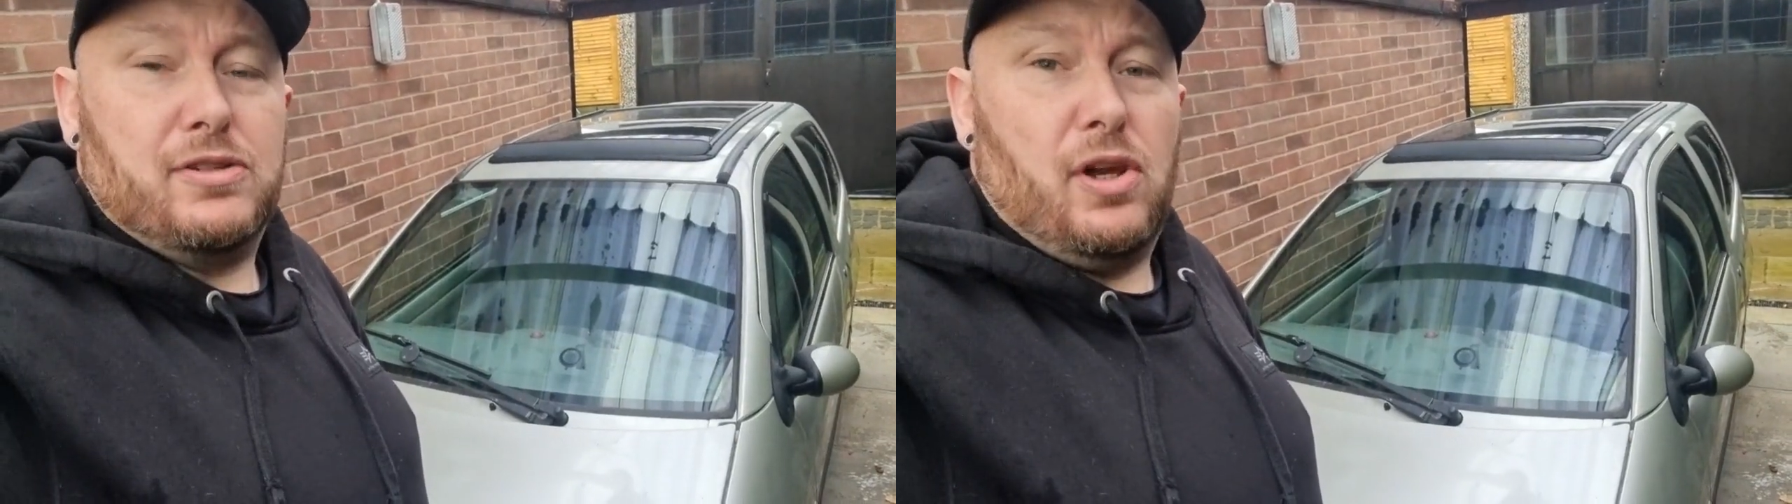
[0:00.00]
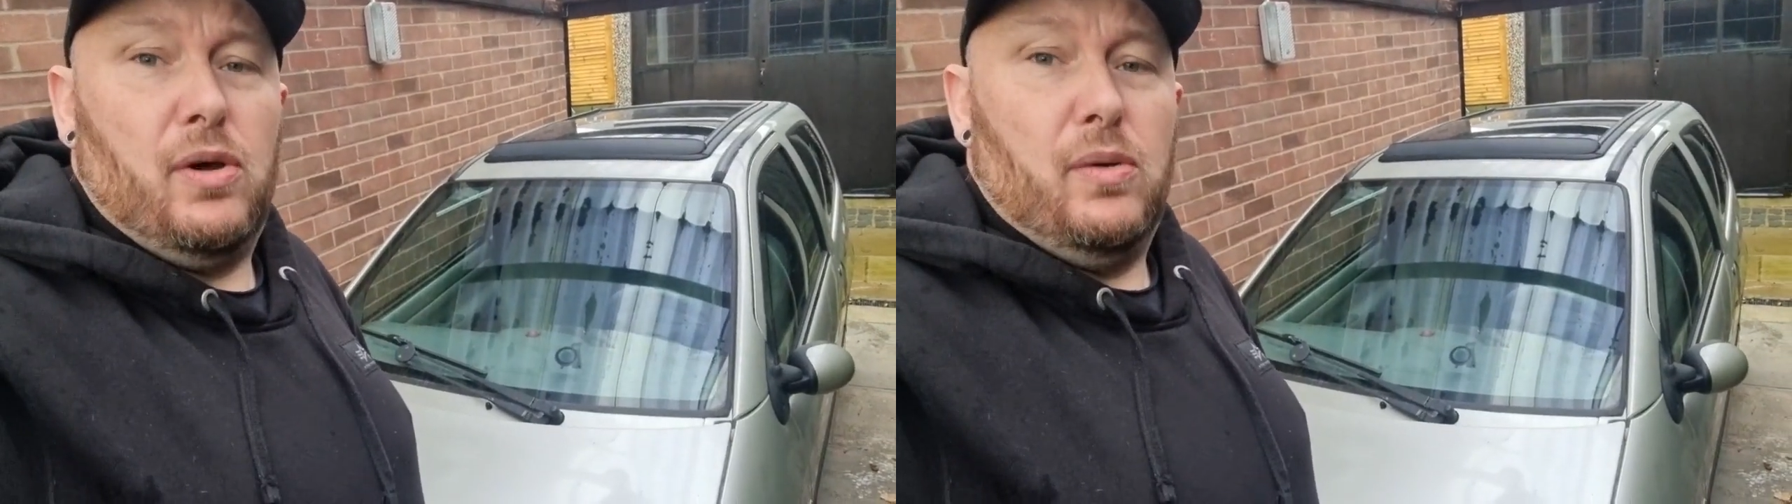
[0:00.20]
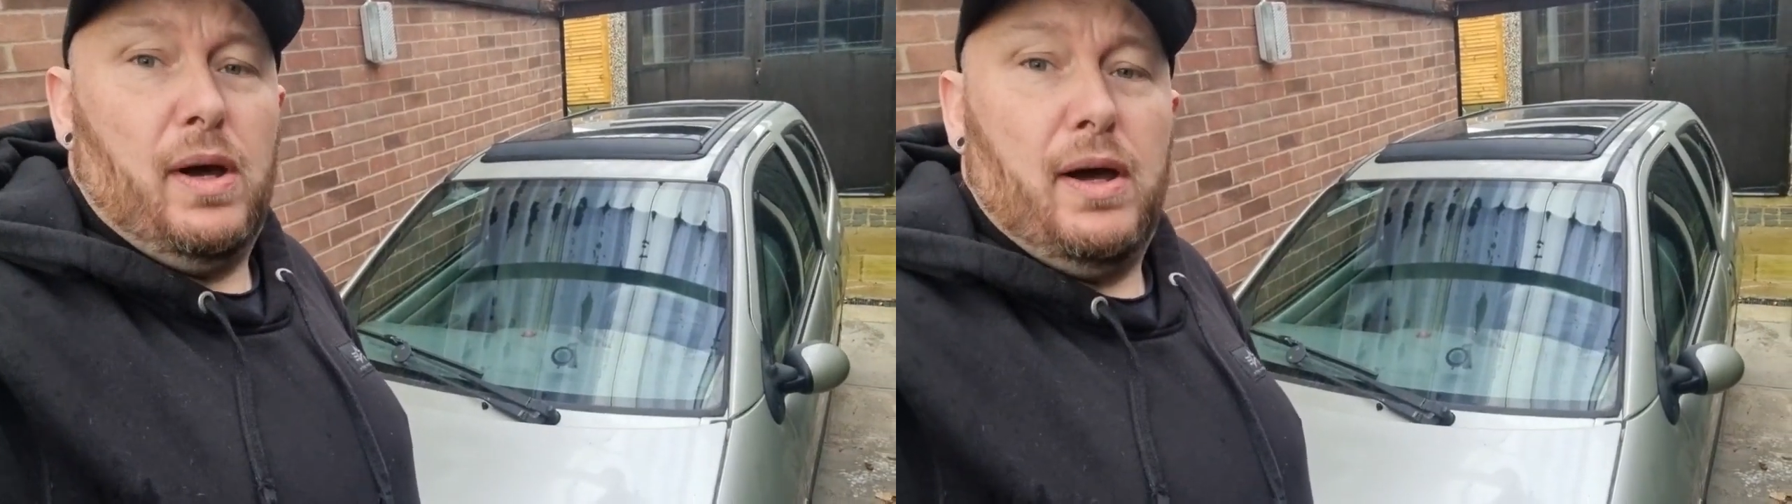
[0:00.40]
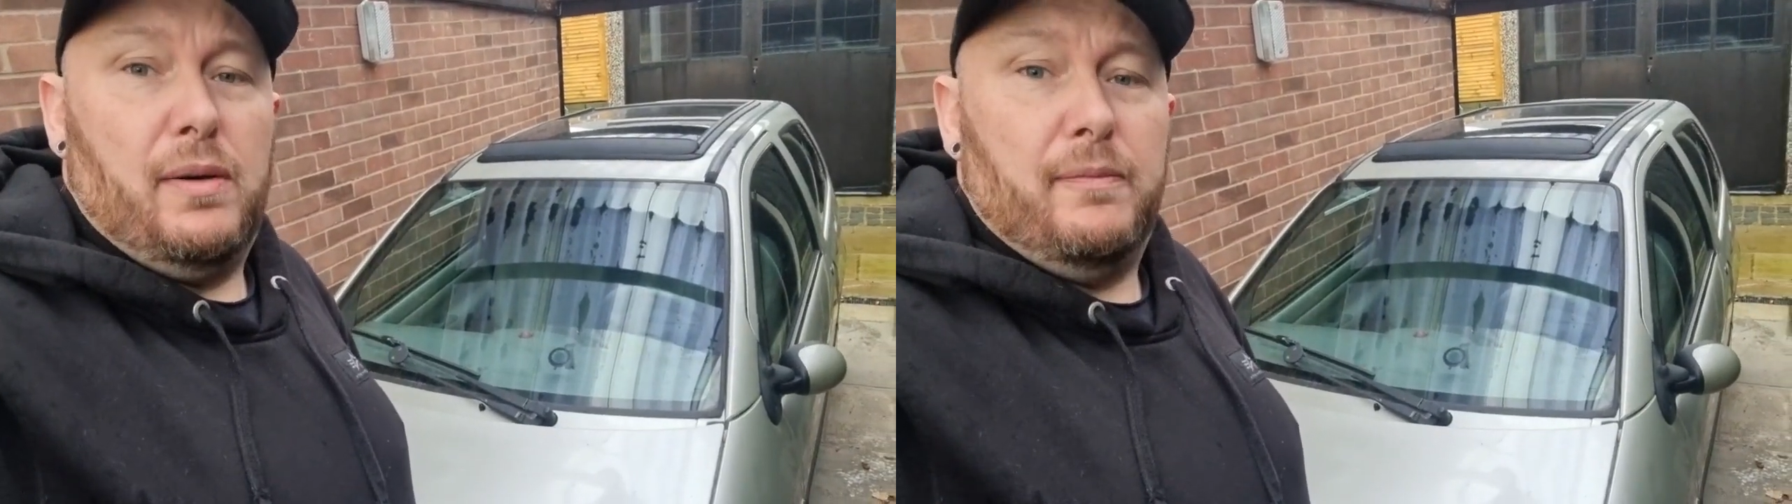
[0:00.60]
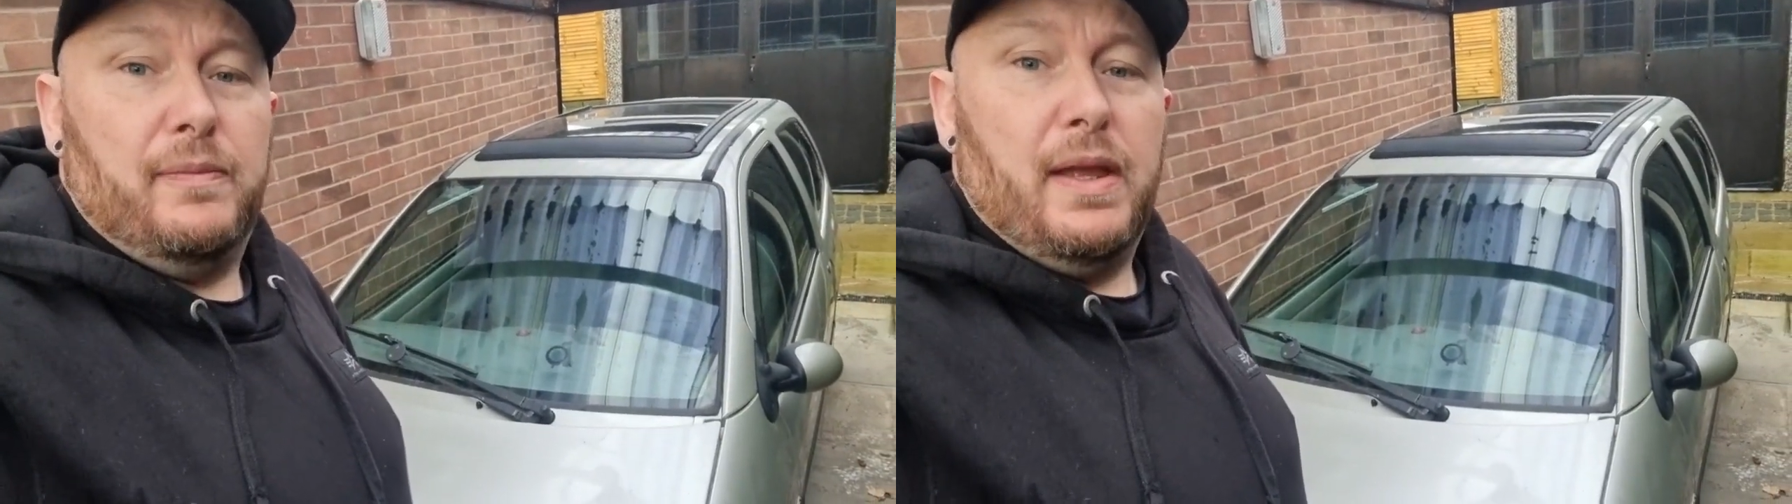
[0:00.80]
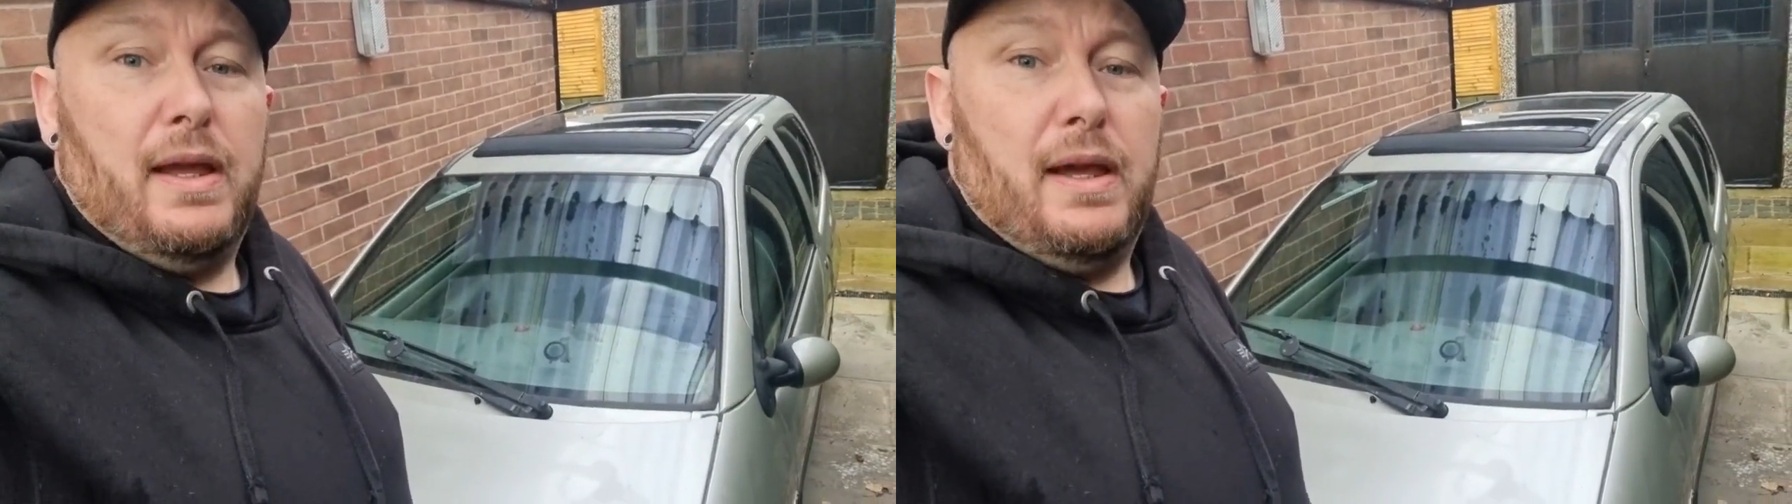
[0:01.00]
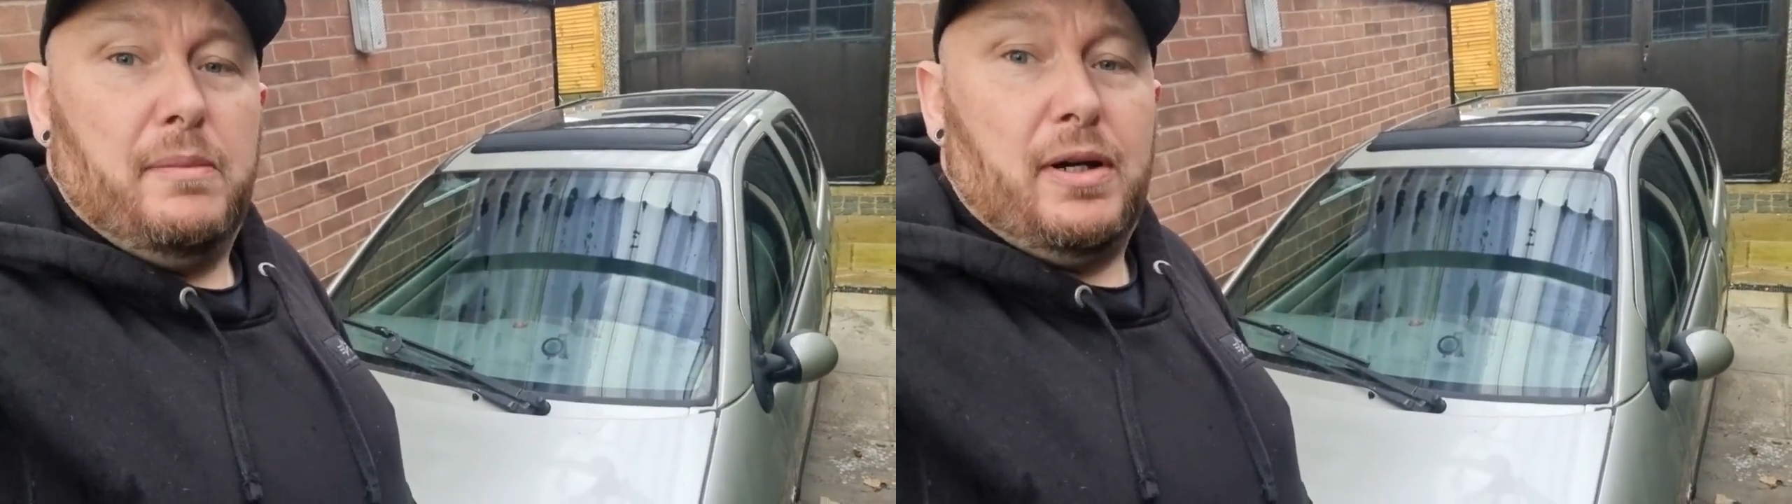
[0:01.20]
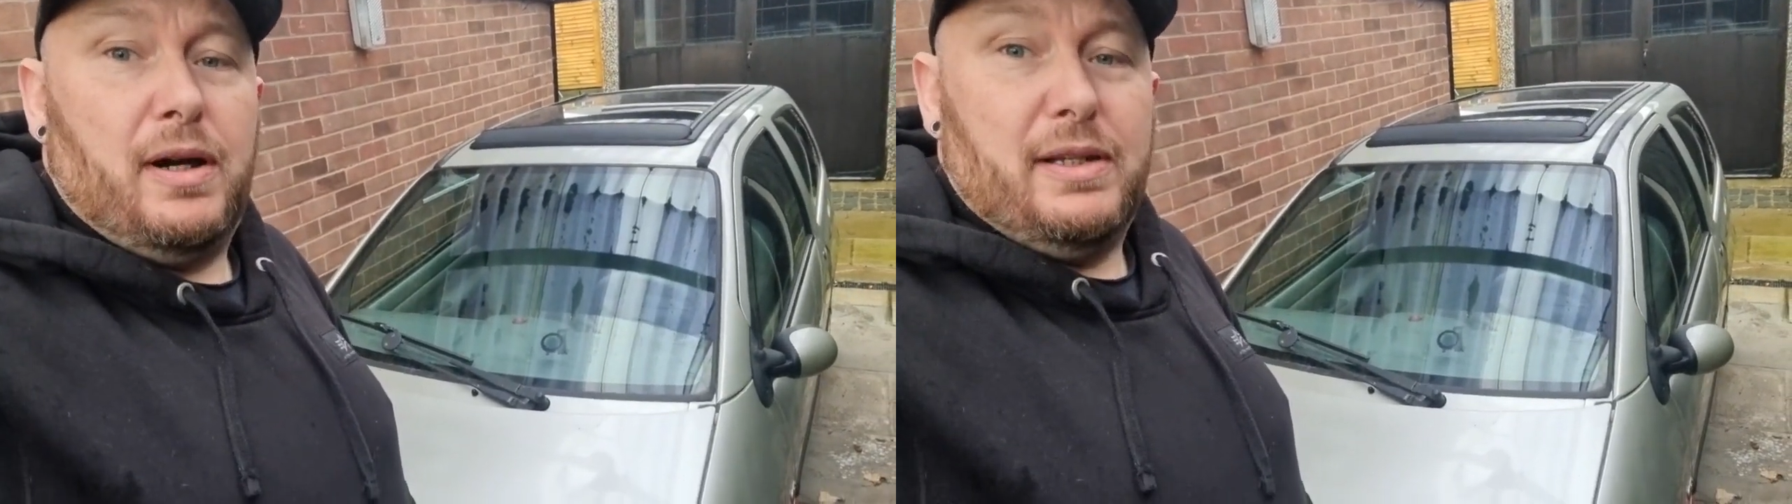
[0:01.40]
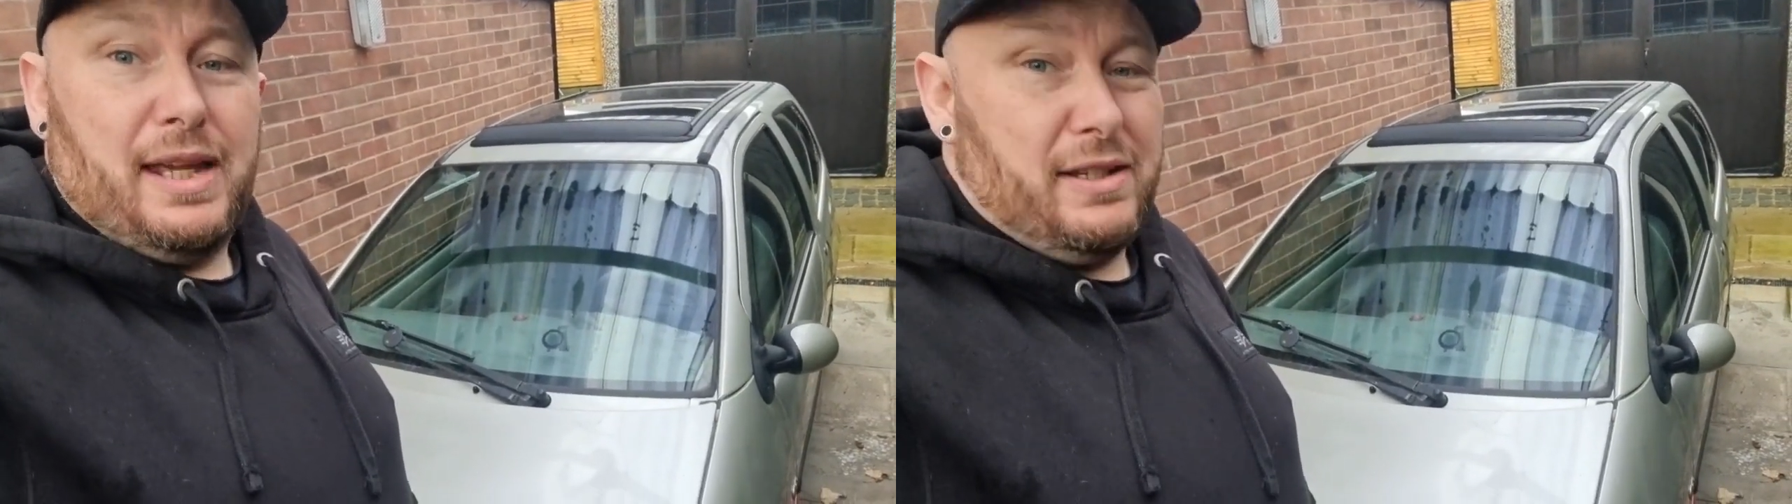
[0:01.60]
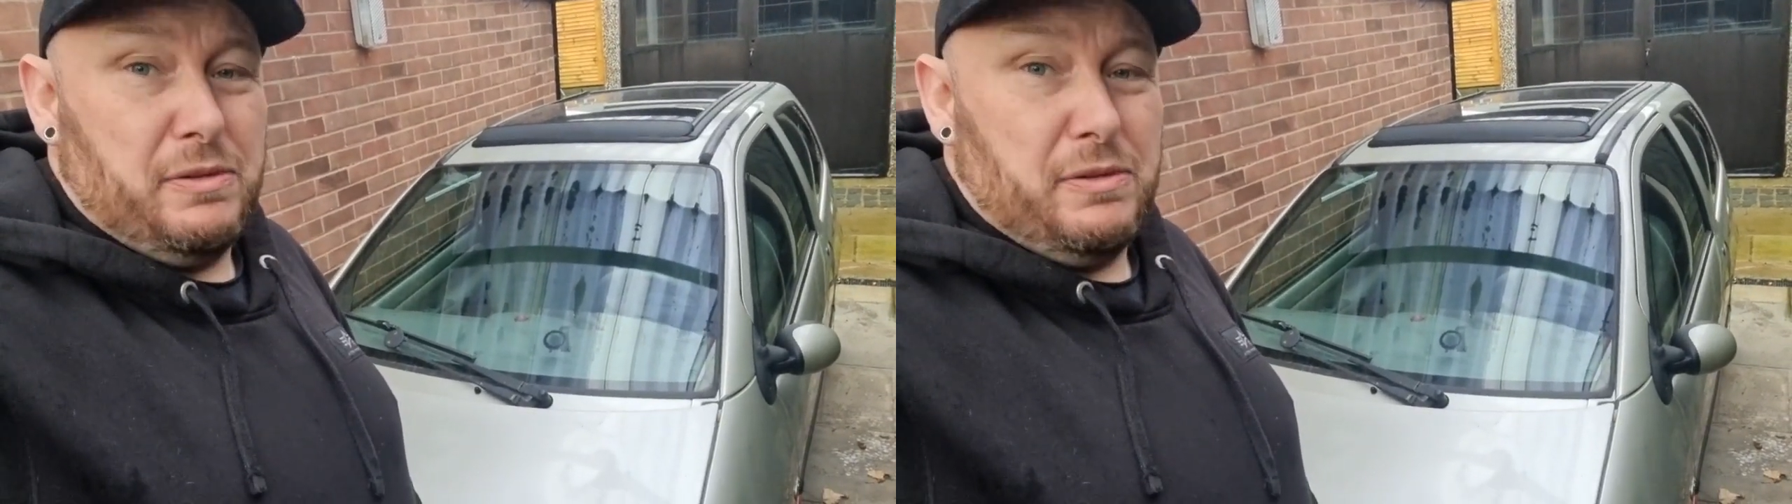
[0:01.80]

So, but yeah,